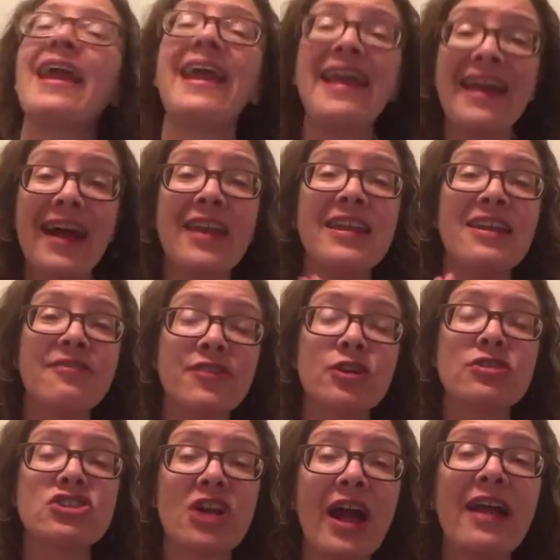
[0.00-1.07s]
And if
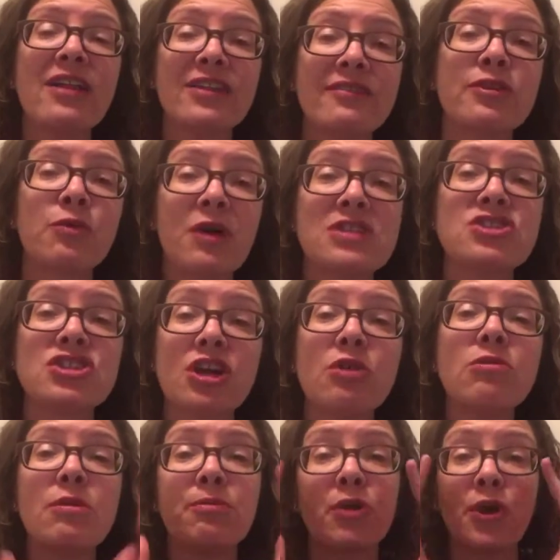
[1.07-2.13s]
your child ever wants to go
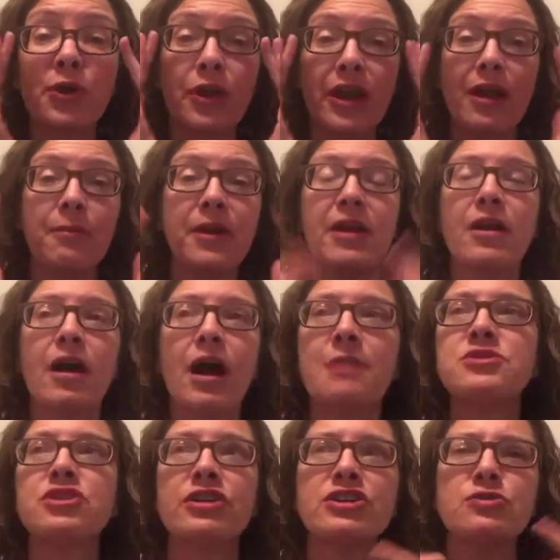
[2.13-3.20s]
to a program,
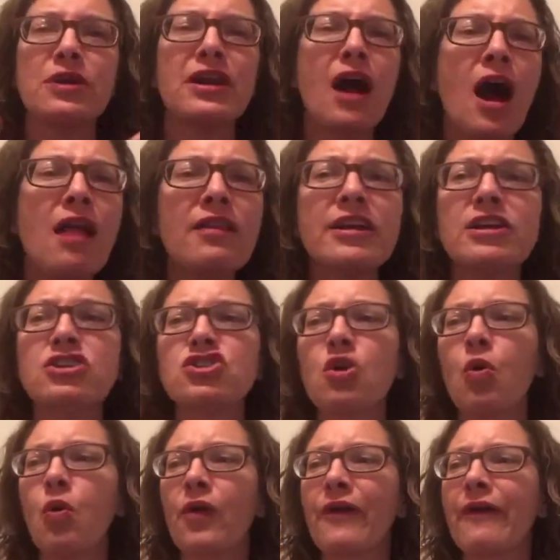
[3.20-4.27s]
to a college
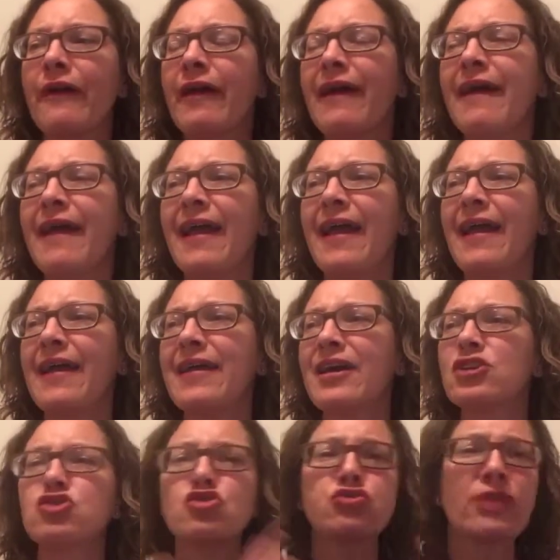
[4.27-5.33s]
or
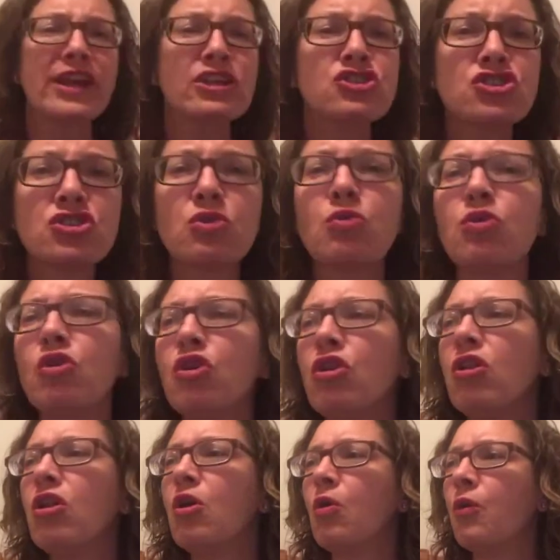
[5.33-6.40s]
a trade
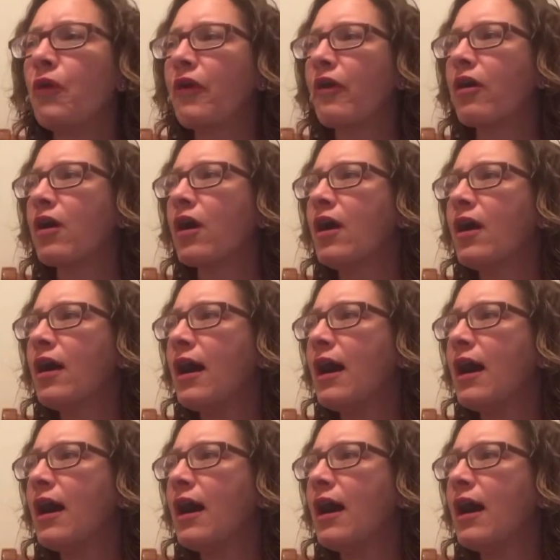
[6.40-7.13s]
school or,